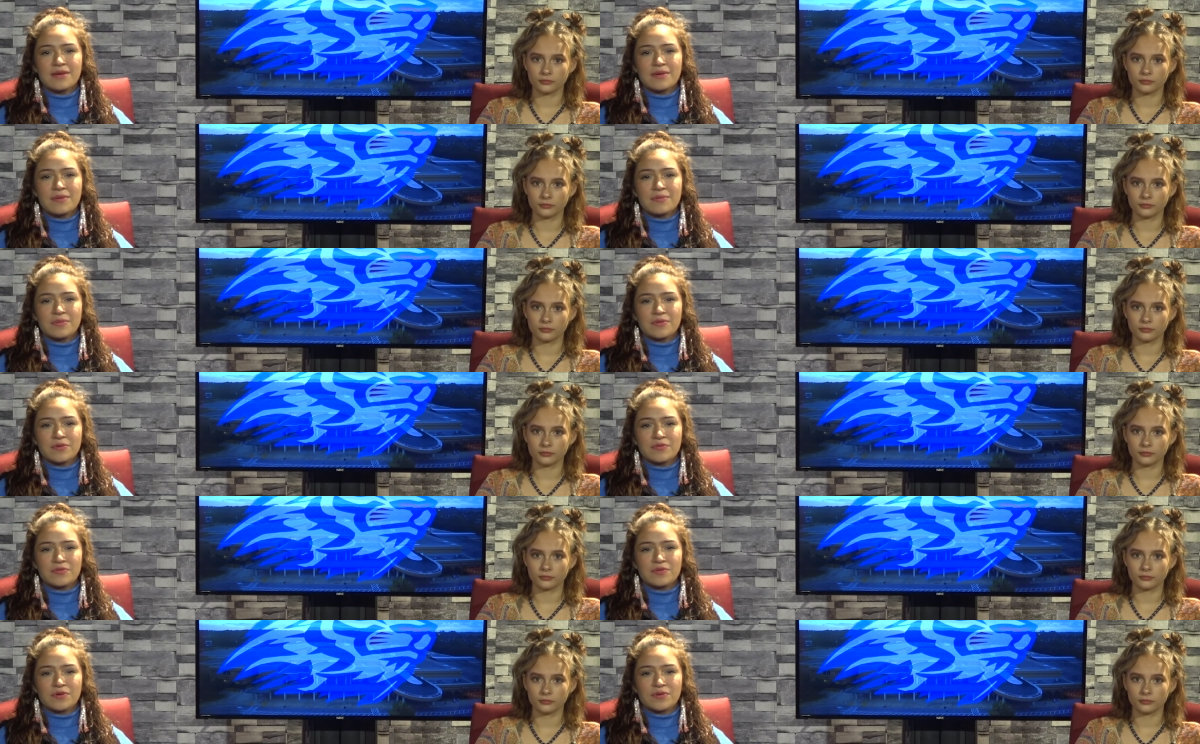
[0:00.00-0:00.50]

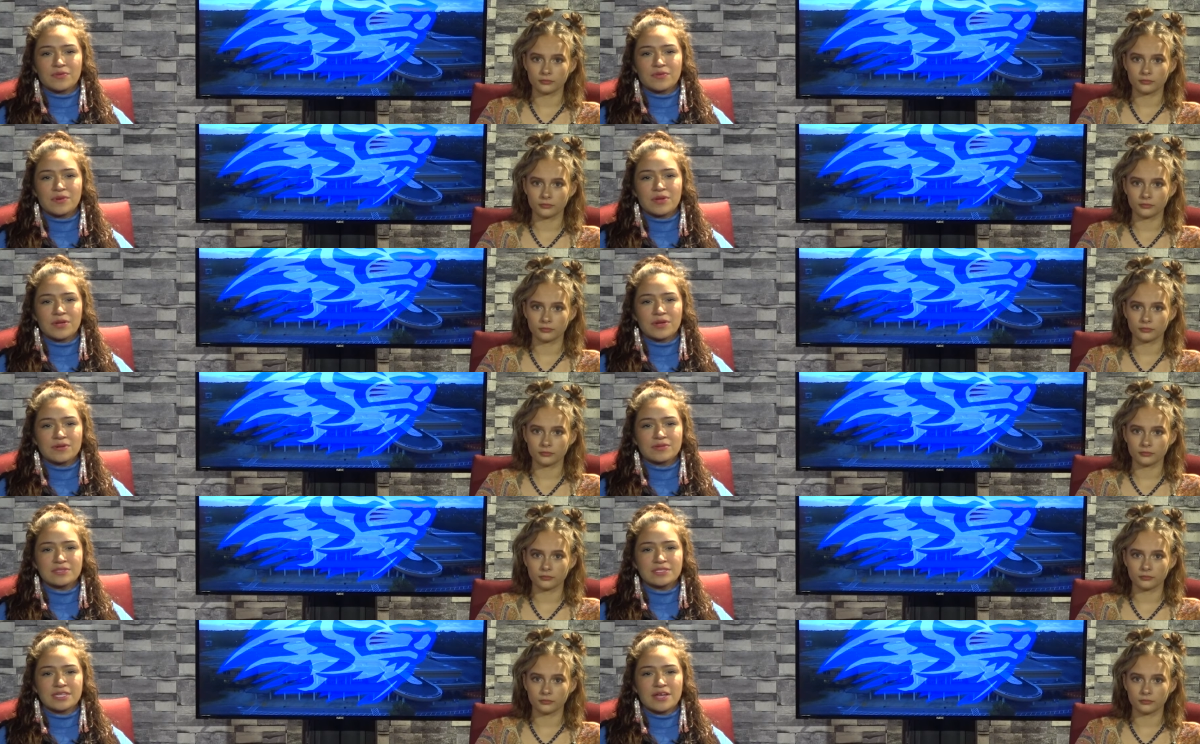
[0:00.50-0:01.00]
Speaker 1: before
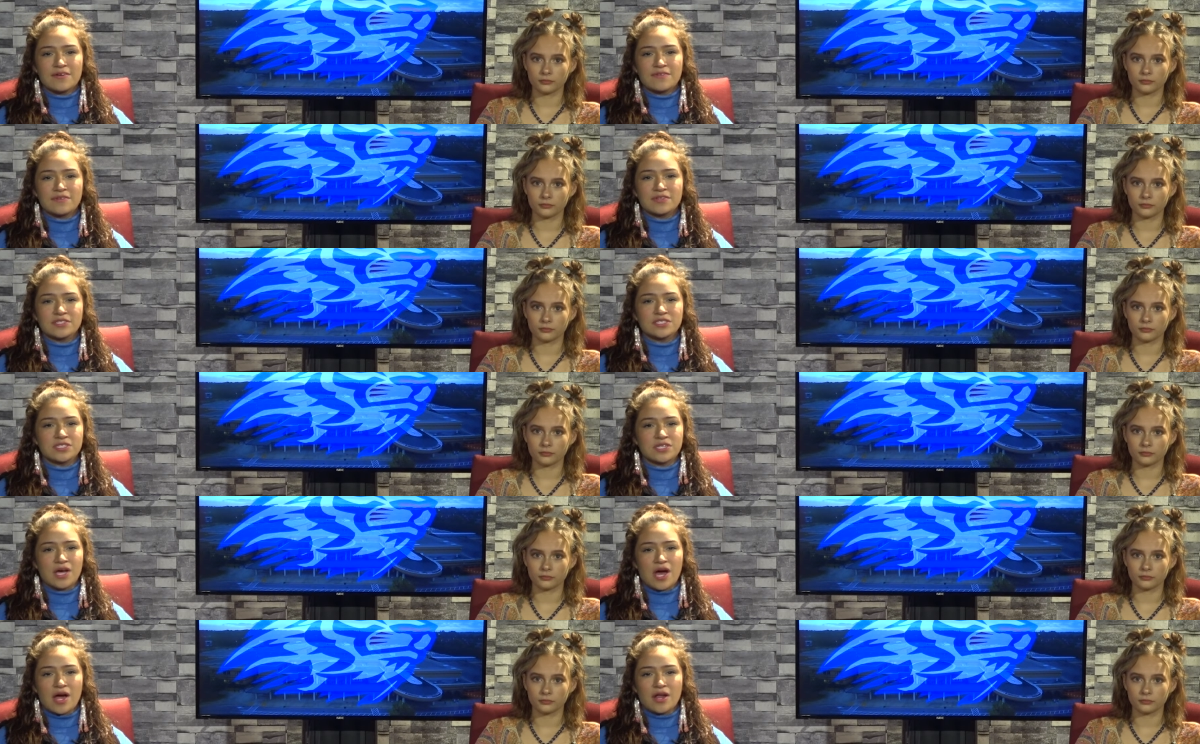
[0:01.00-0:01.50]
Rico
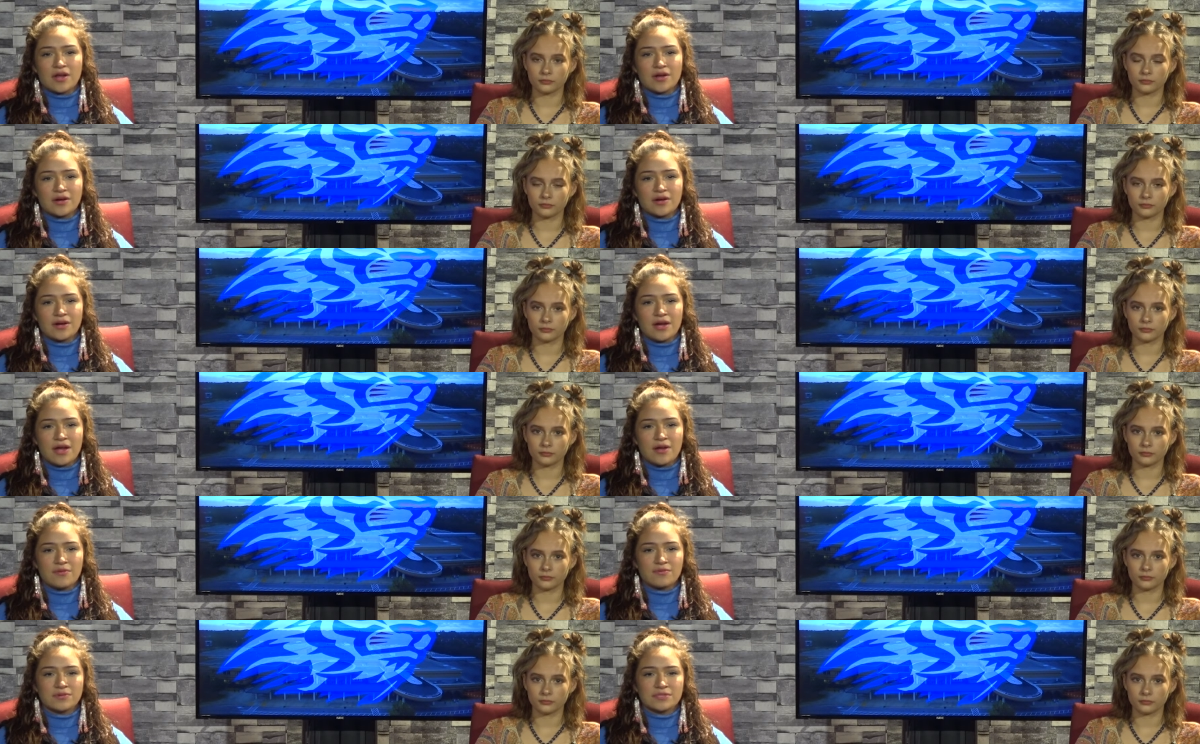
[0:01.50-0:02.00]
Steffens shot her
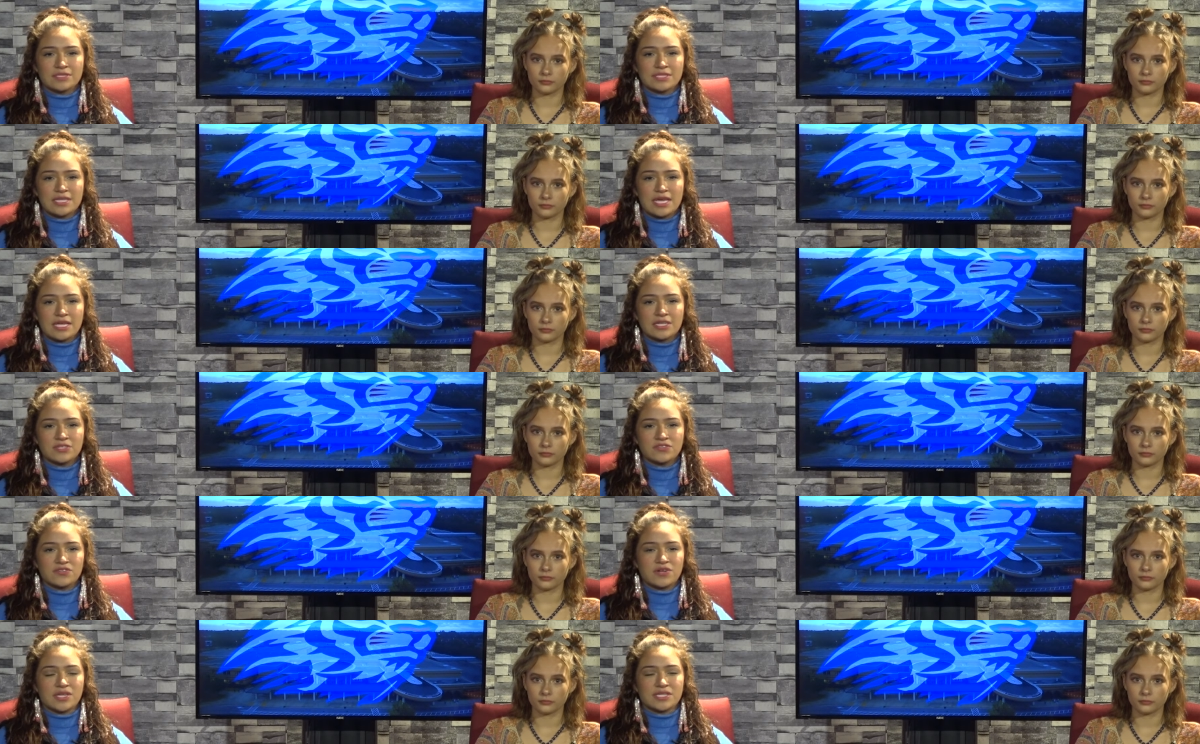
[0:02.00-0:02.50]
and was
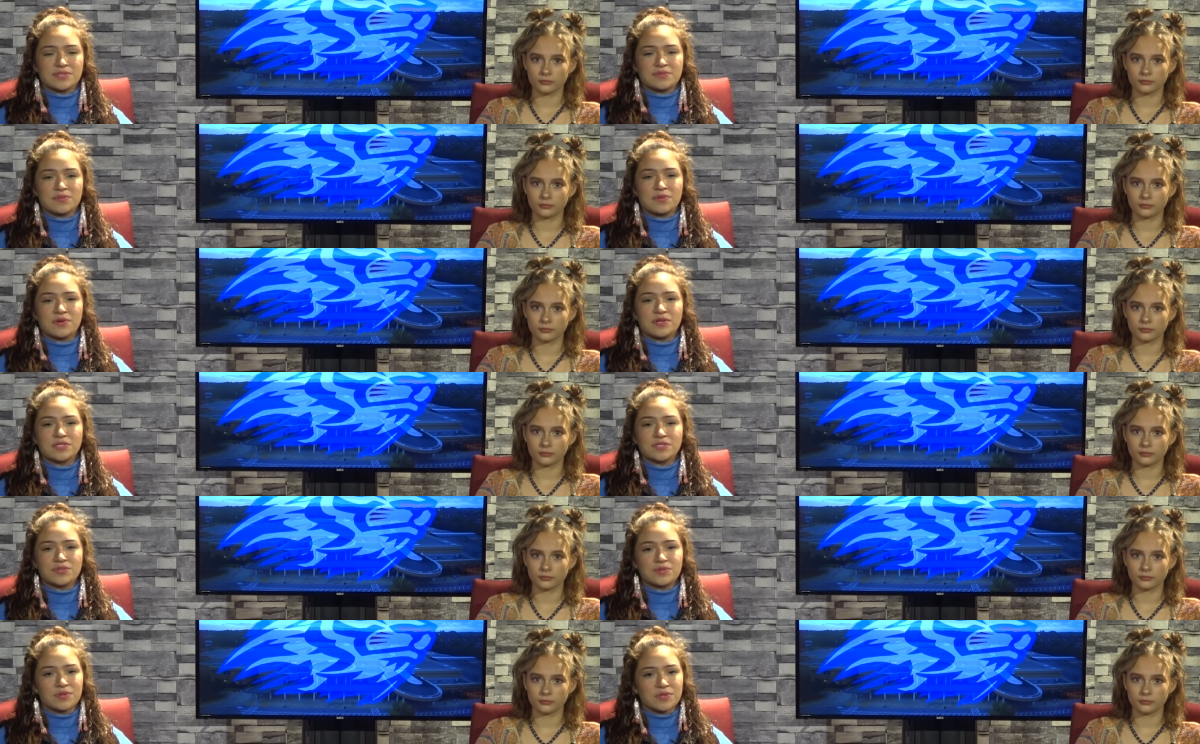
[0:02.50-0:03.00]
then
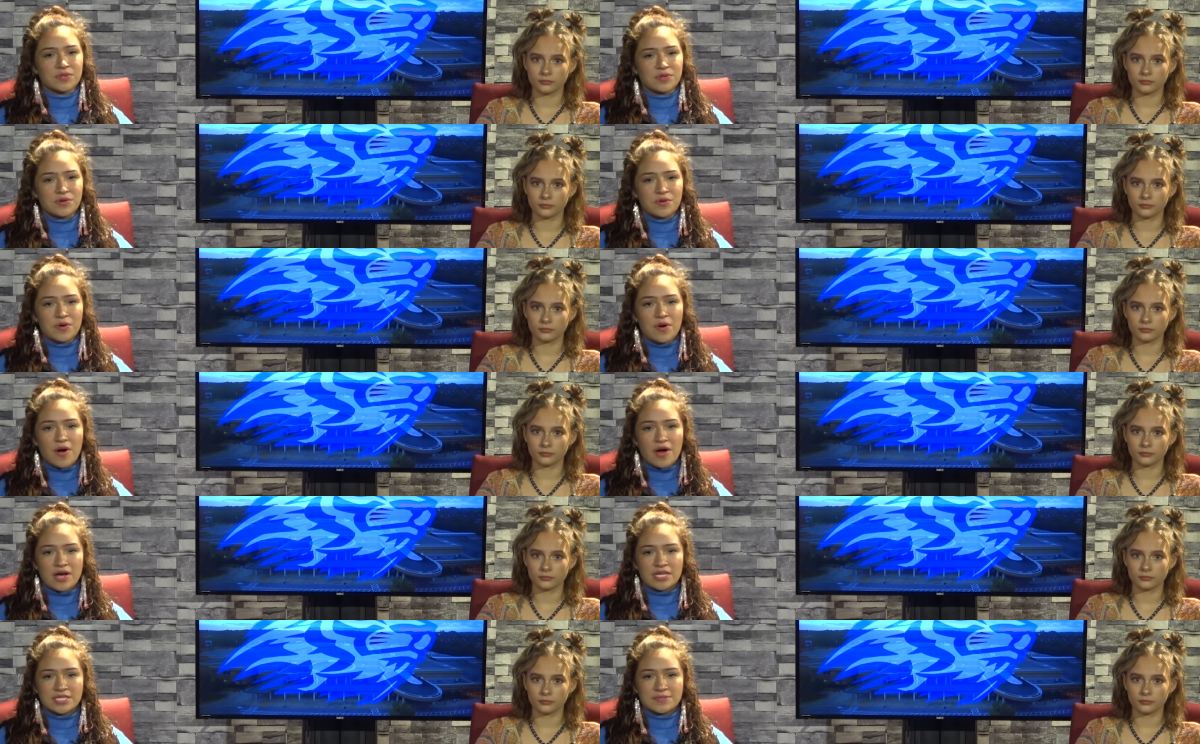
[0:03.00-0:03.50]
transported to a local
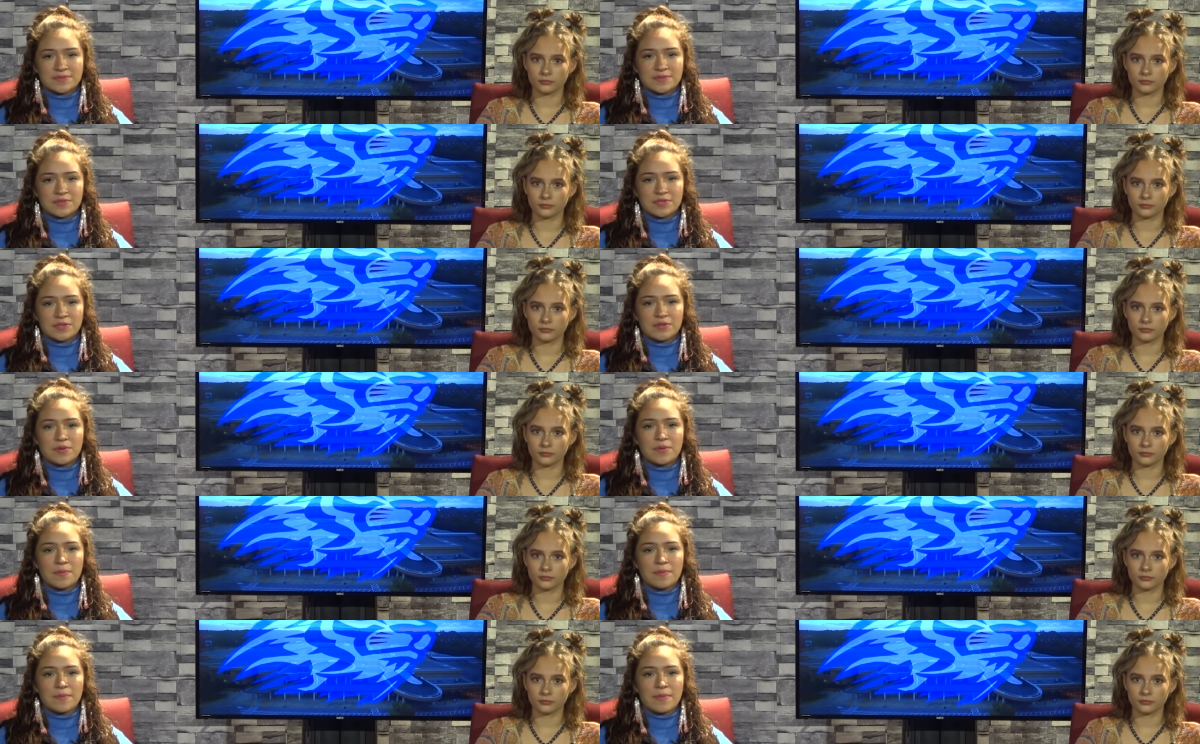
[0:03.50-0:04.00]
hospital